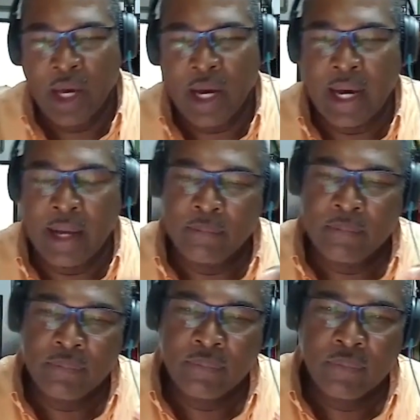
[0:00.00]

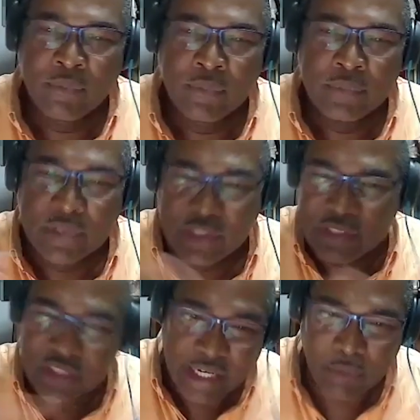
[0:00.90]

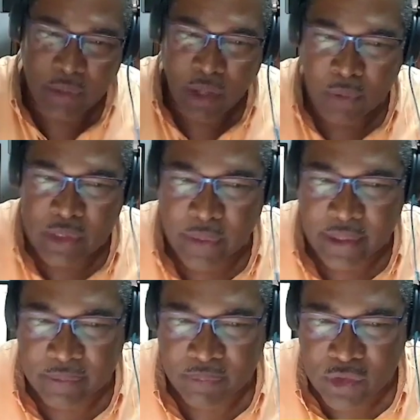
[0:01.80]
Chedi would always win.